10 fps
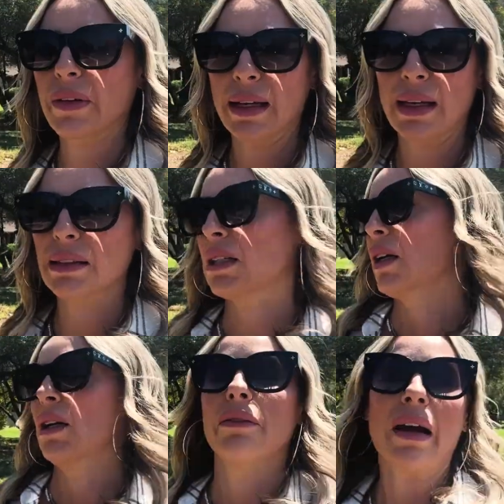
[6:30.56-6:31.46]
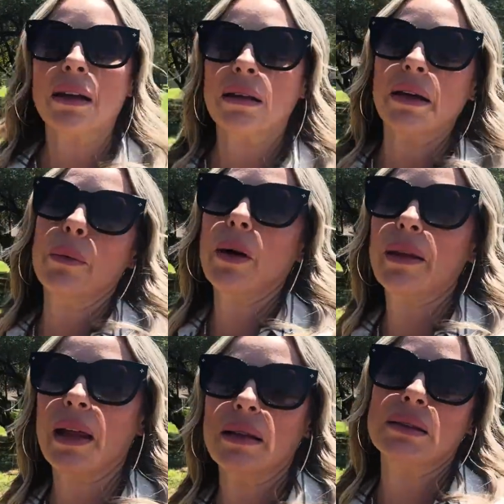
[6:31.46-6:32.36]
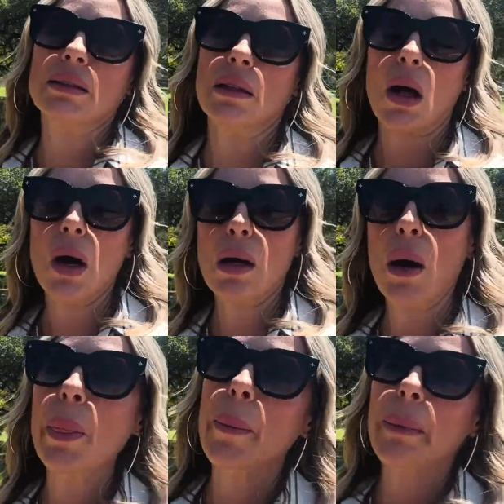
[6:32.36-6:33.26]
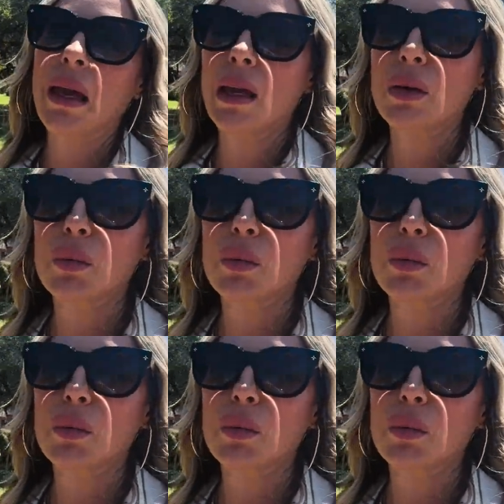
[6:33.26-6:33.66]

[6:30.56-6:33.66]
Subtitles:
Phoenix. Finally, one that is not on the main